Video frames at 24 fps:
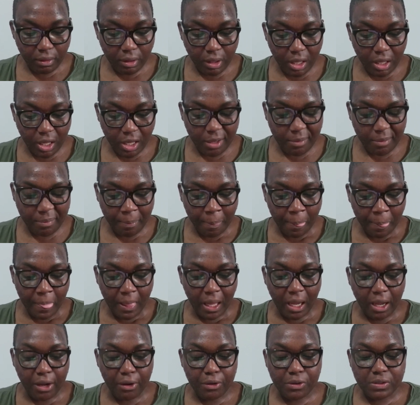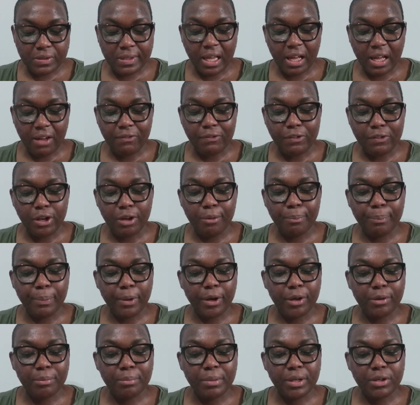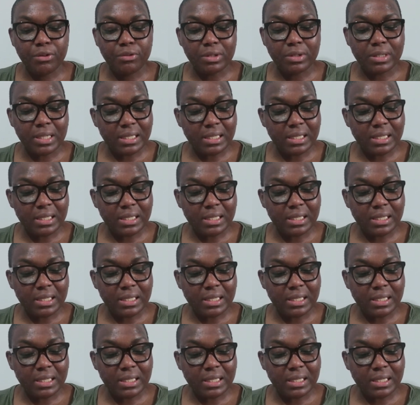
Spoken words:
I also have low bone mineral